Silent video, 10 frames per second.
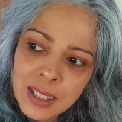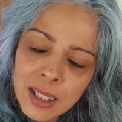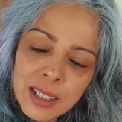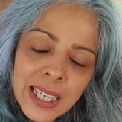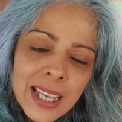
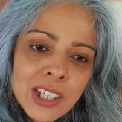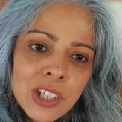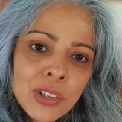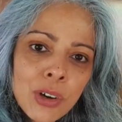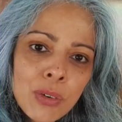turned the
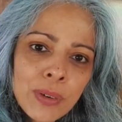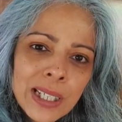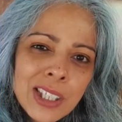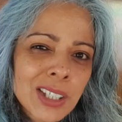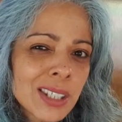engine off,
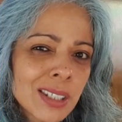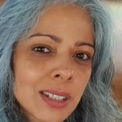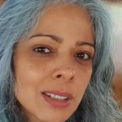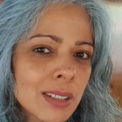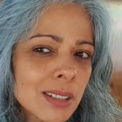and it
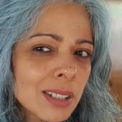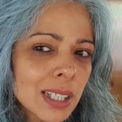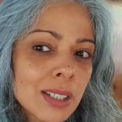just